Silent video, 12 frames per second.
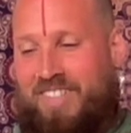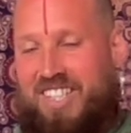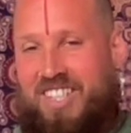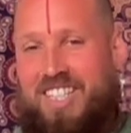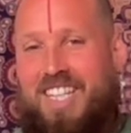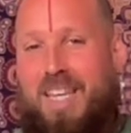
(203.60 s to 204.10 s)

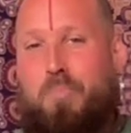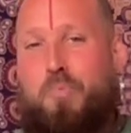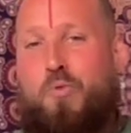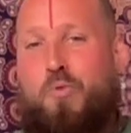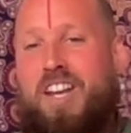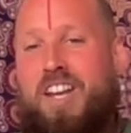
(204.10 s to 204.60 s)
Just keep
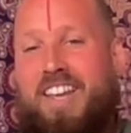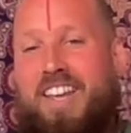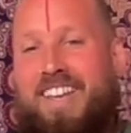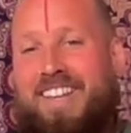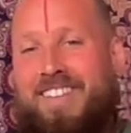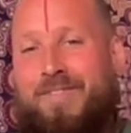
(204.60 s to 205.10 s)

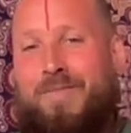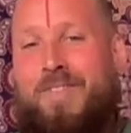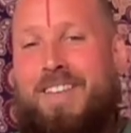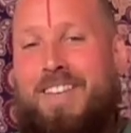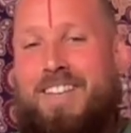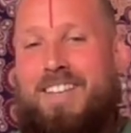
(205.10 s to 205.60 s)
breathing.
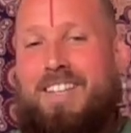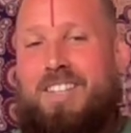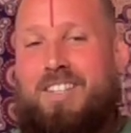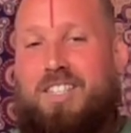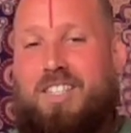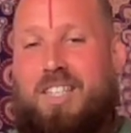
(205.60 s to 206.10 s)

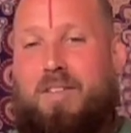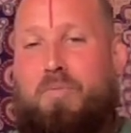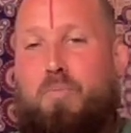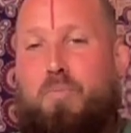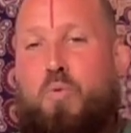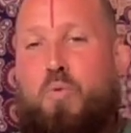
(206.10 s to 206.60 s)
Just keep
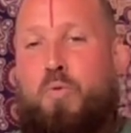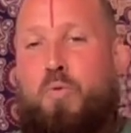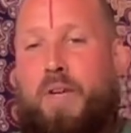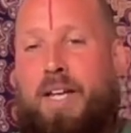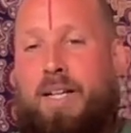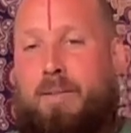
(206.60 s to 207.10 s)

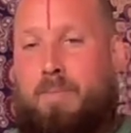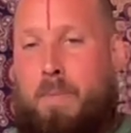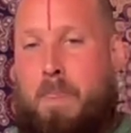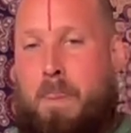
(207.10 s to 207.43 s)
moving.